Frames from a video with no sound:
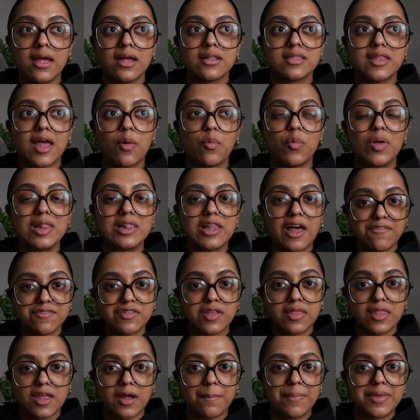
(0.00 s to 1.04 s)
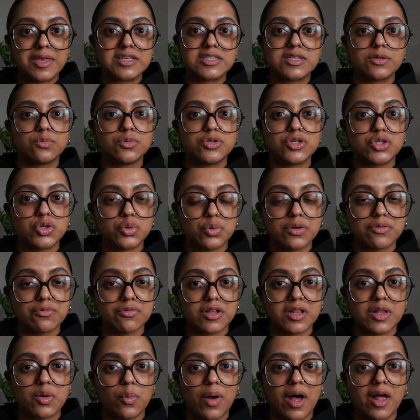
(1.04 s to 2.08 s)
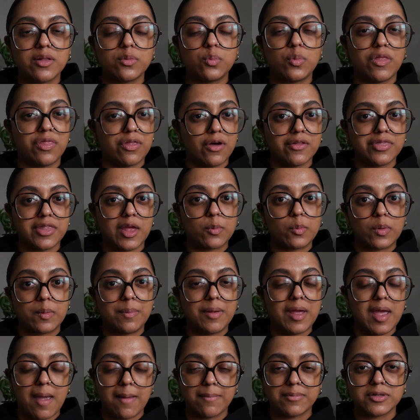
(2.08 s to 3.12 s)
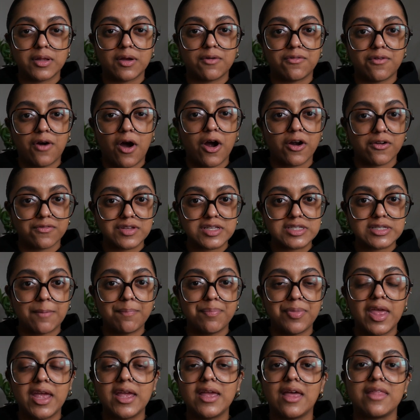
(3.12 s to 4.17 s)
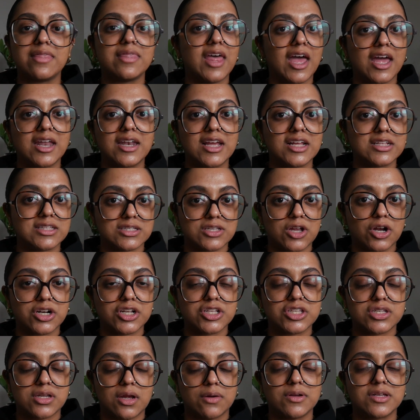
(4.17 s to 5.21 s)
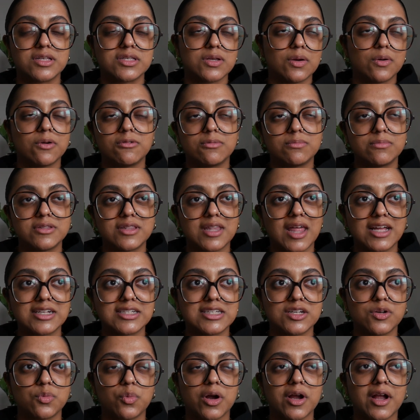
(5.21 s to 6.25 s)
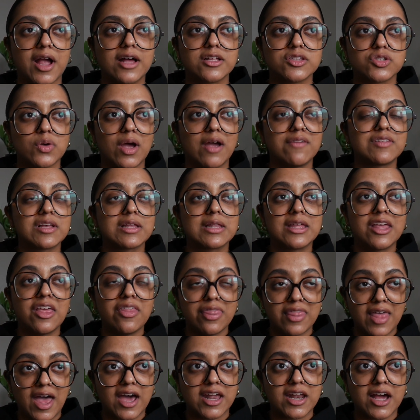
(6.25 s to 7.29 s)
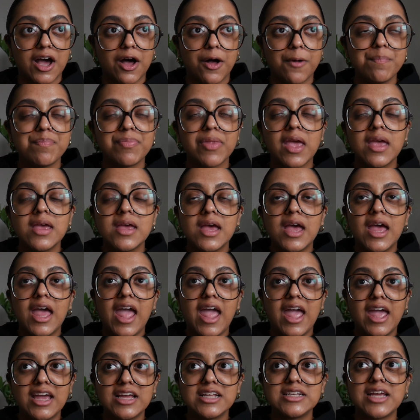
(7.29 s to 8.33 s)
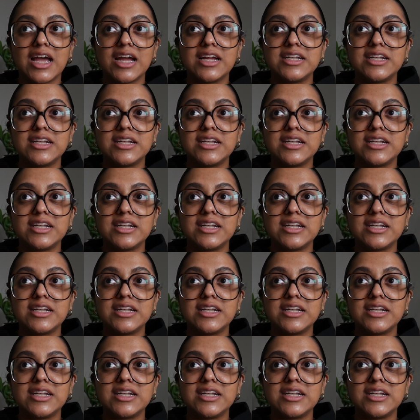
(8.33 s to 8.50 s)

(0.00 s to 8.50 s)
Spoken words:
that we left in there because it was doing really well, and we thought that we'd be able to harvest something, and then it started snowing, so that didn't work out. So I have to clean that out, and I